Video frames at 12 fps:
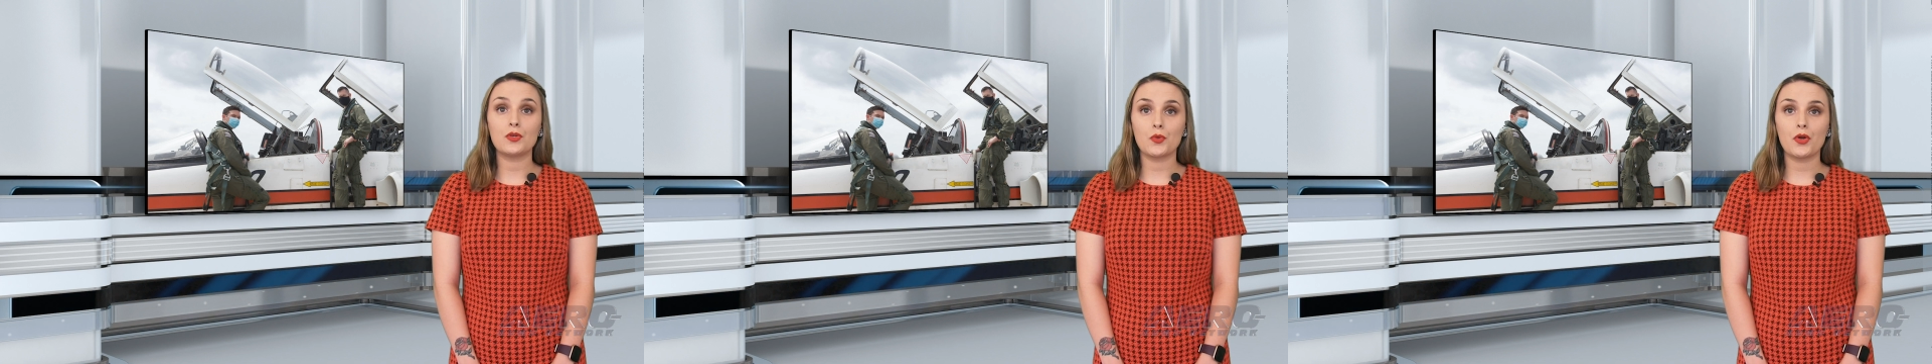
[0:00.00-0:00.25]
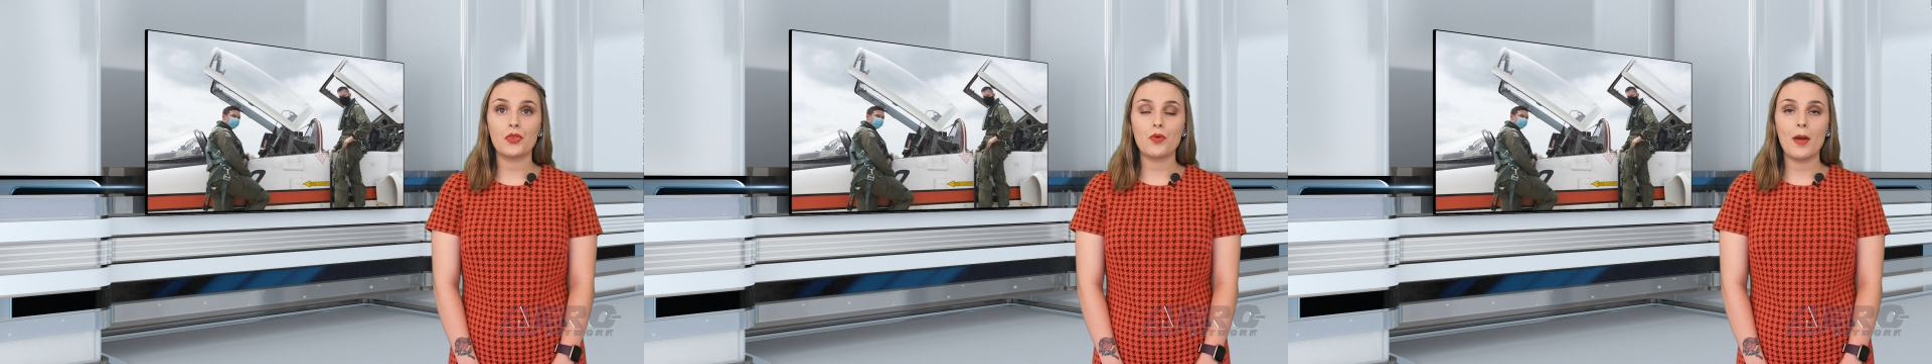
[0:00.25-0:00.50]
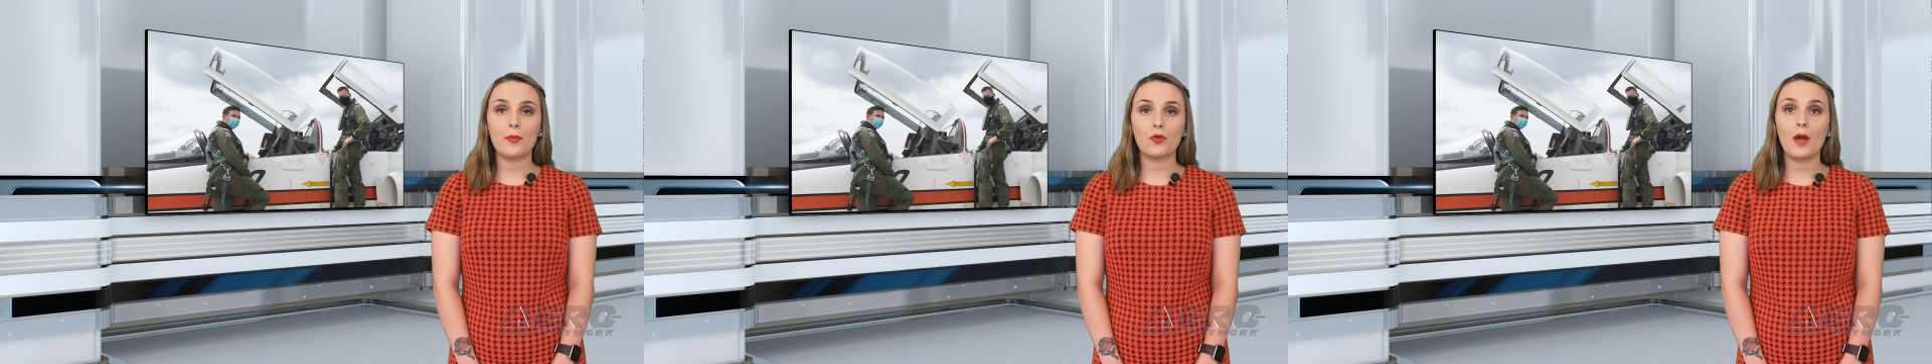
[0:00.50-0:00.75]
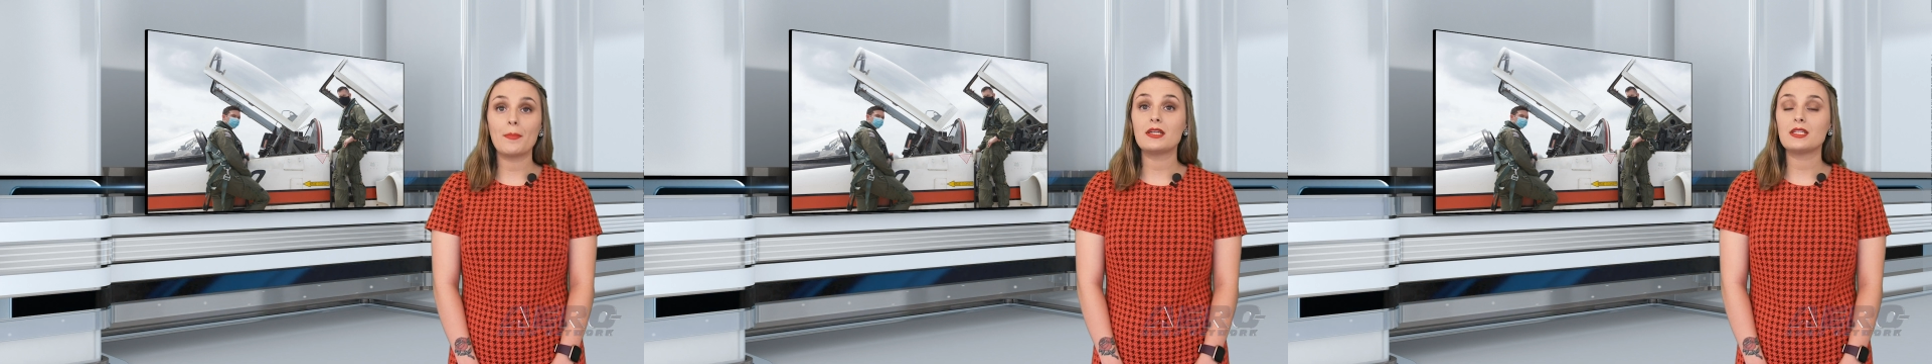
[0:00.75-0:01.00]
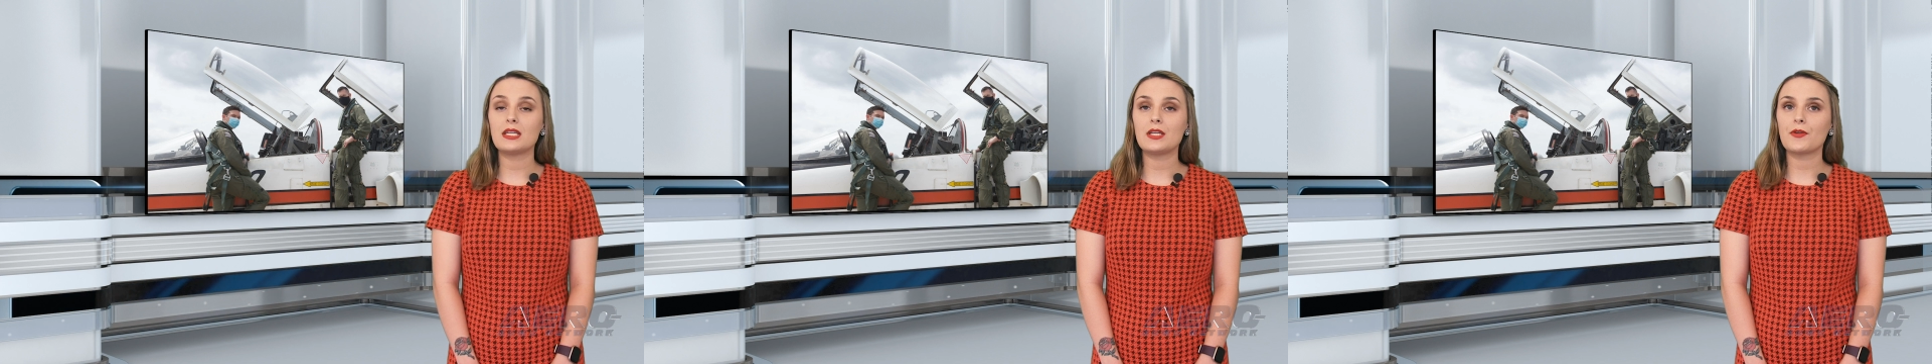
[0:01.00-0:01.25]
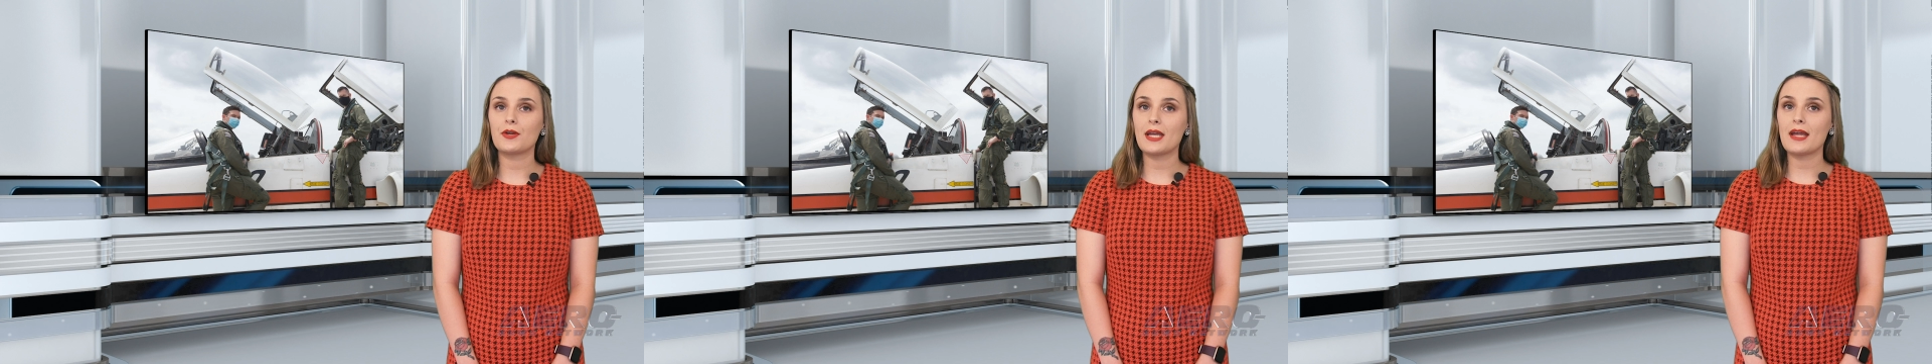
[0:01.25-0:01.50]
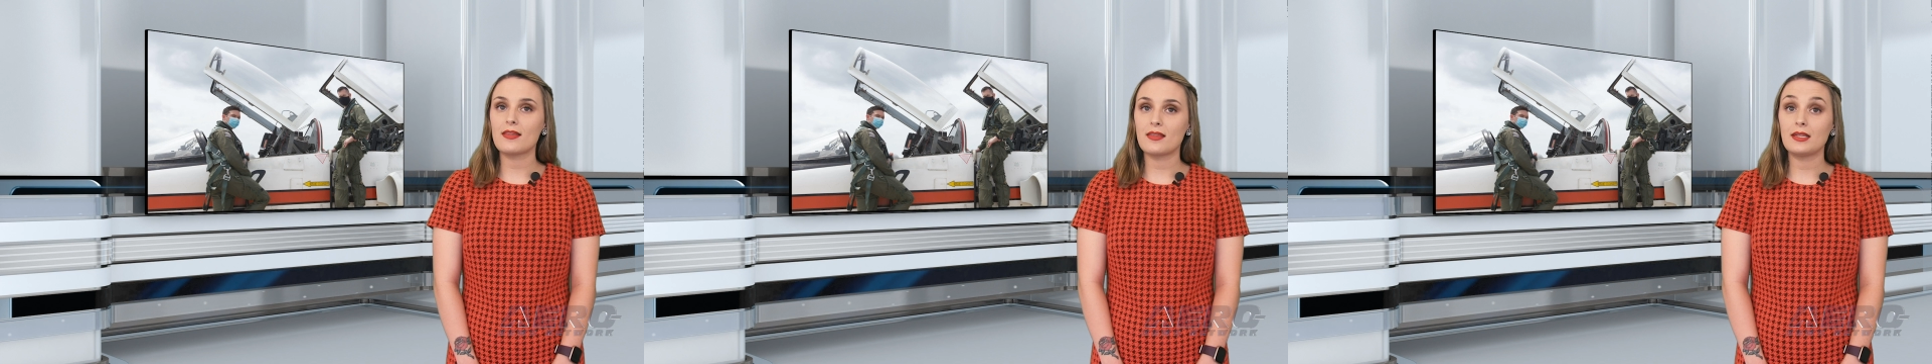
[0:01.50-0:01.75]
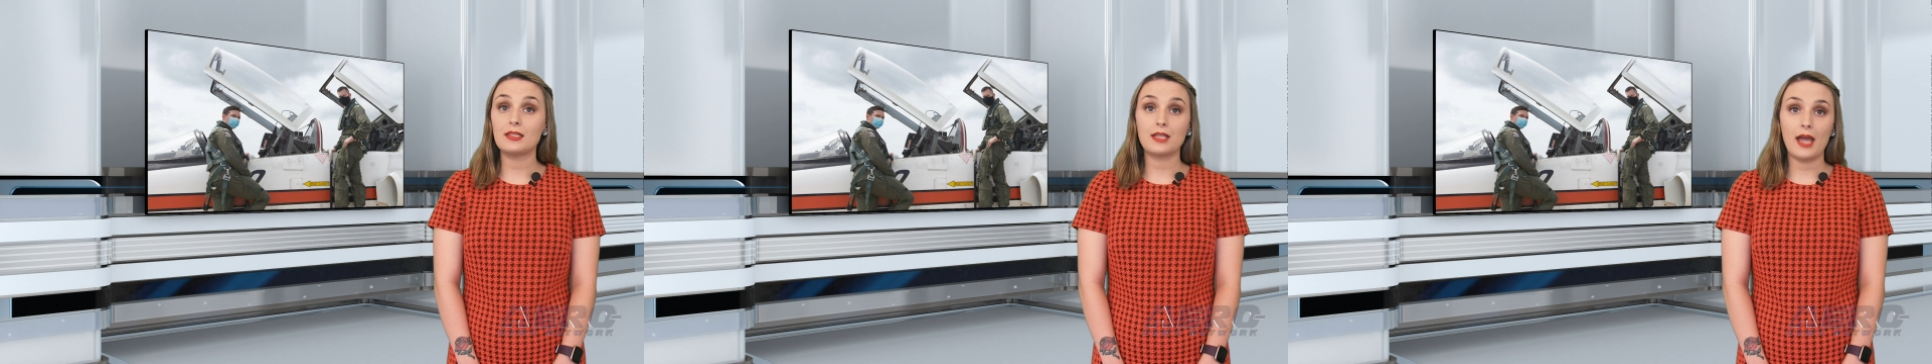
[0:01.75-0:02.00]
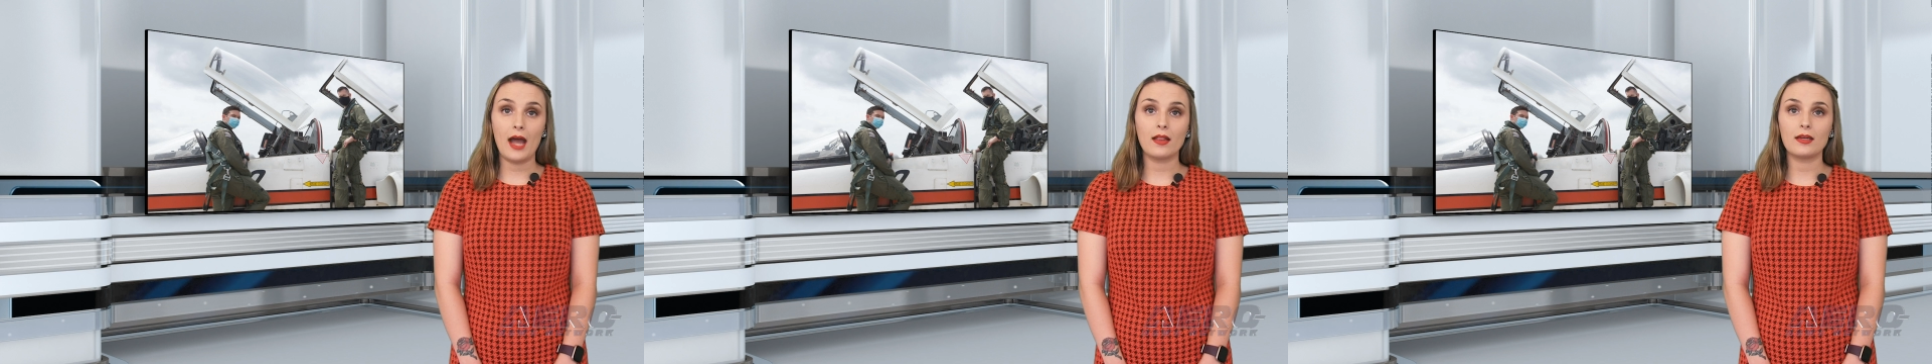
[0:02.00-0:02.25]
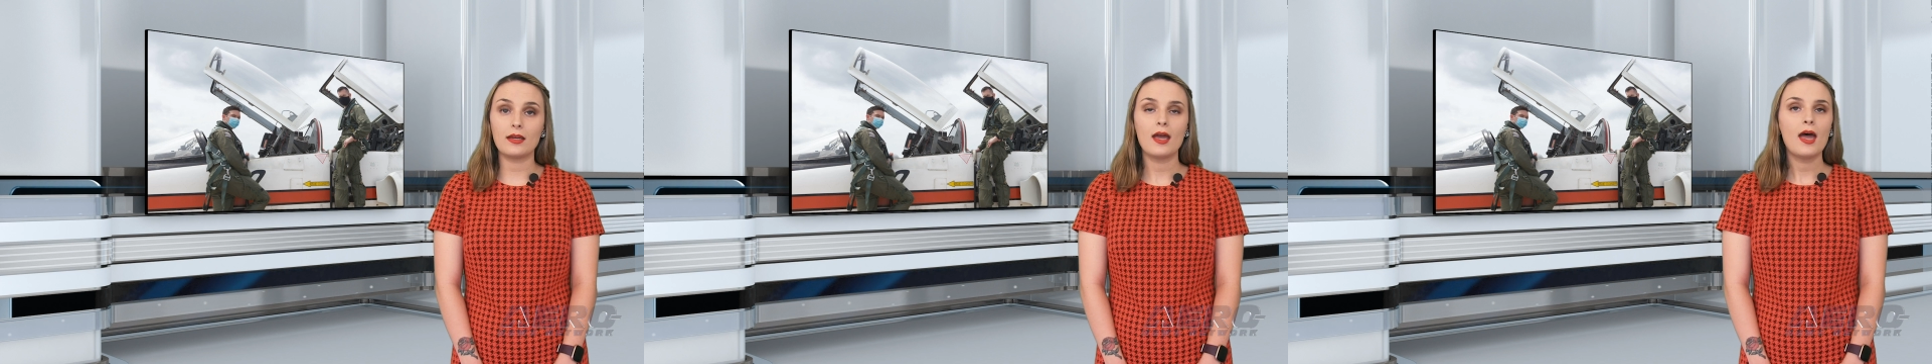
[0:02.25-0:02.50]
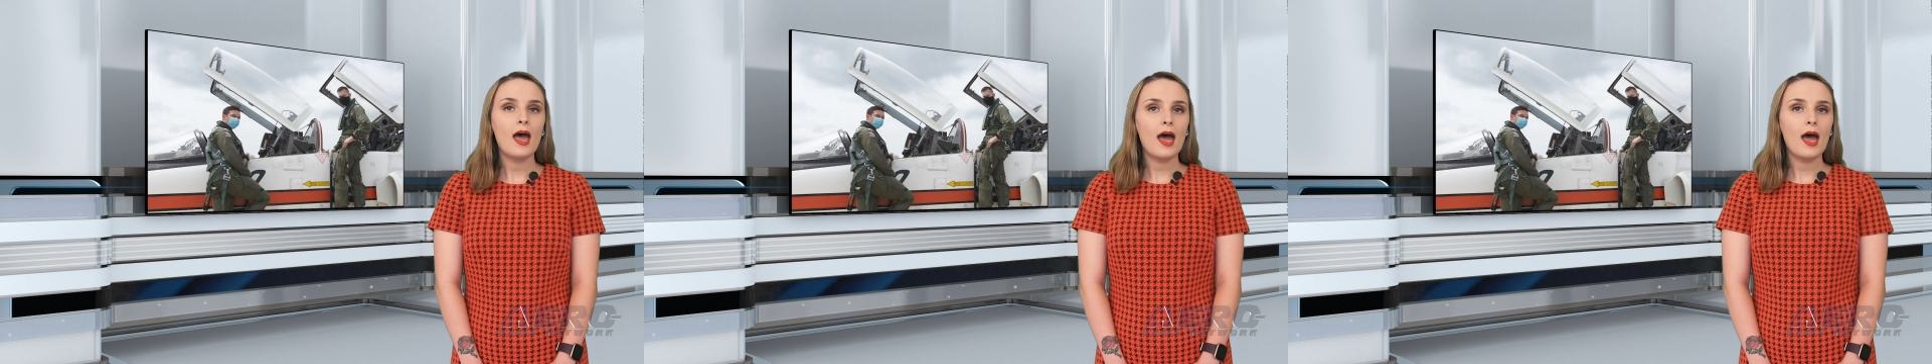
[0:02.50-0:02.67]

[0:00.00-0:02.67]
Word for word: Northrop Grumman T-38C Talon